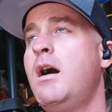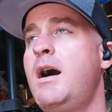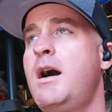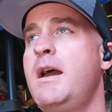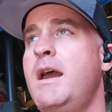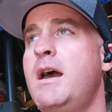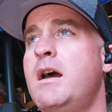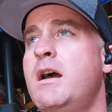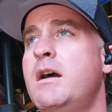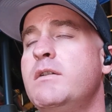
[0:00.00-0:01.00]
I
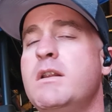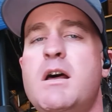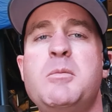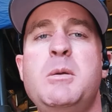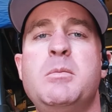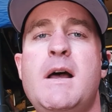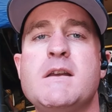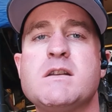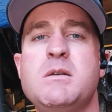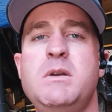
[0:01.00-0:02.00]
have a lot of people
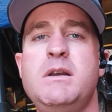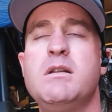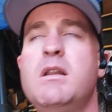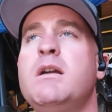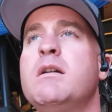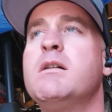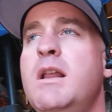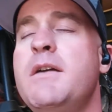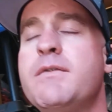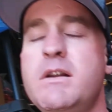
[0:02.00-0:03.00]
asking me,
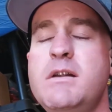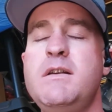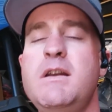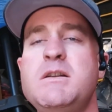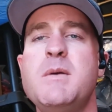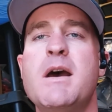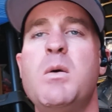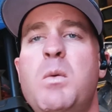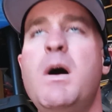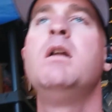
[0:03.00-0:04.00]
Cliff, can you teach me how to
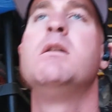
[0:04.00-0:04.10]
weld?